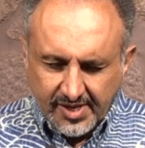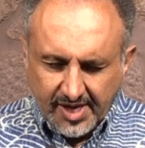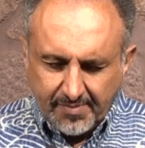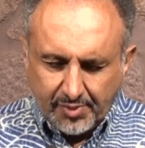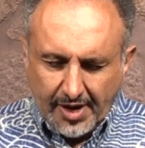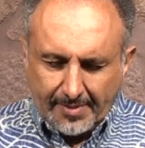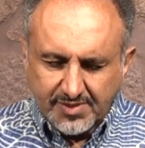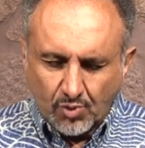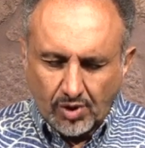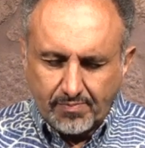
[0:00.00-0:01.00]
and
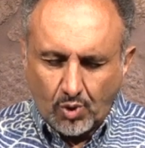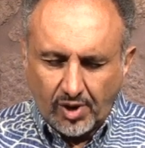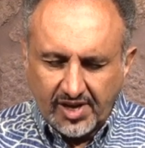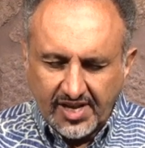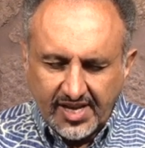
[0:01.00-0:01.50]
perhaps more importantly,